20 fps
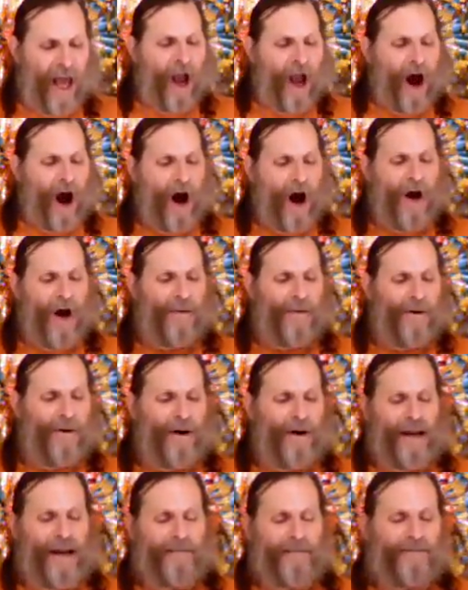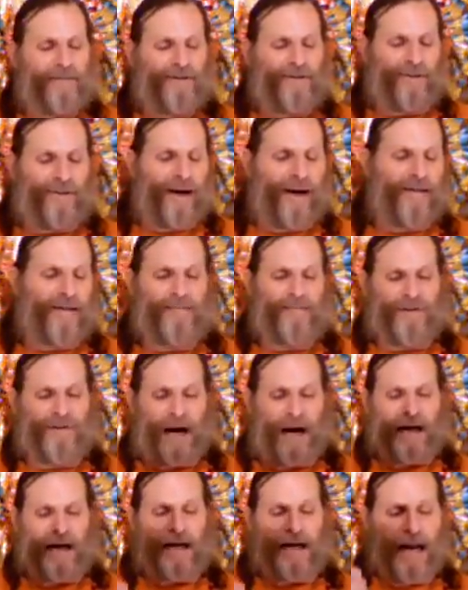Om Hring Shring
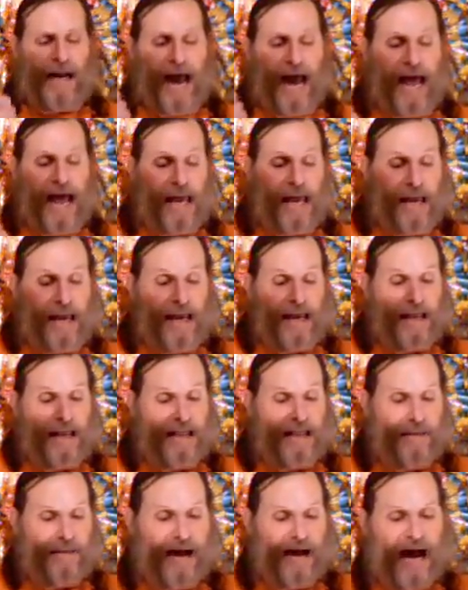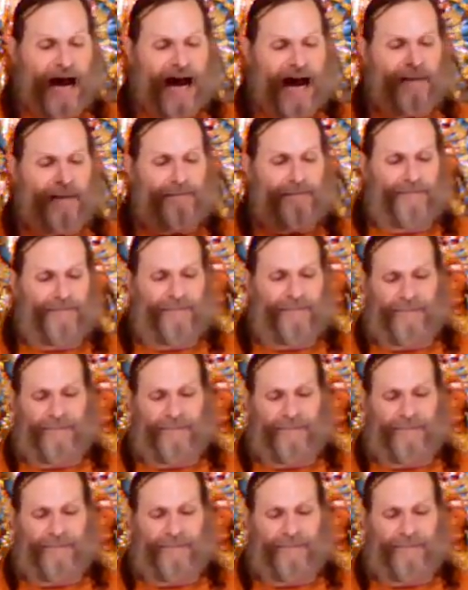Chandayagi Nama.